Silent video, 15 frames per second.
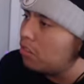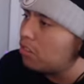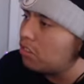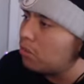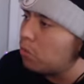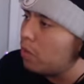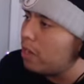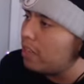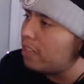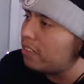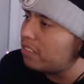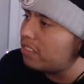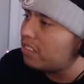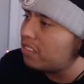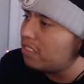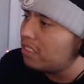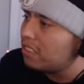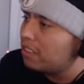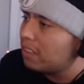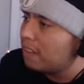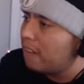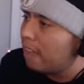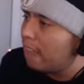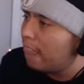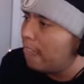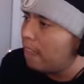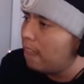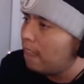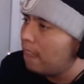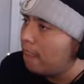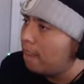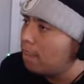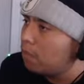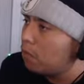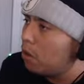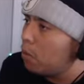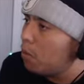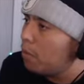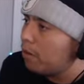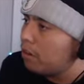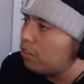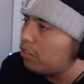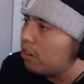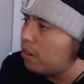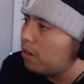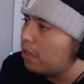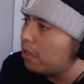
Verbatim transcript: sweaties. When I'm over here trying